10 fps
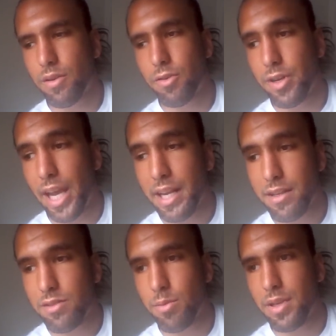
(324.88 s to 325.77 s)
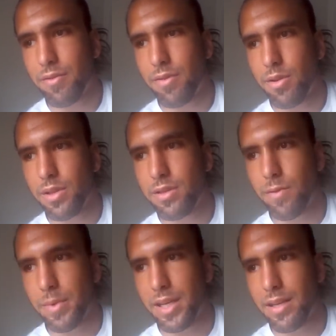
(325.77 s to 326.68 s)
creating too many fluids
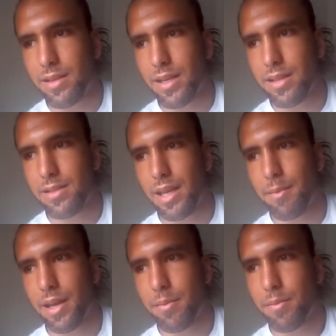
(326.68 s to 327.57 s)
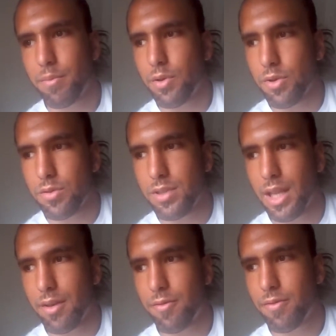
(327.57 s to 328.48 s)
from eating things that might produce
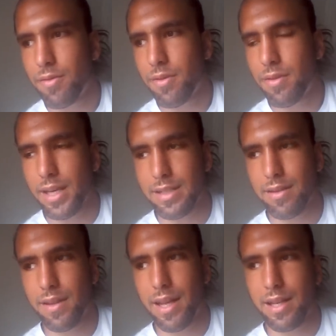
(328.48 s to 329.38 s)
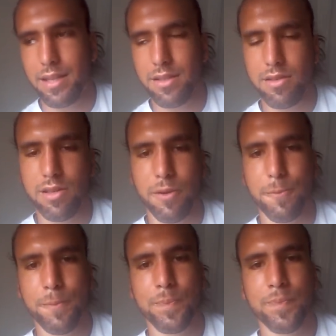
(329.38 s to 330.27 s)
lymph, things of that nature. So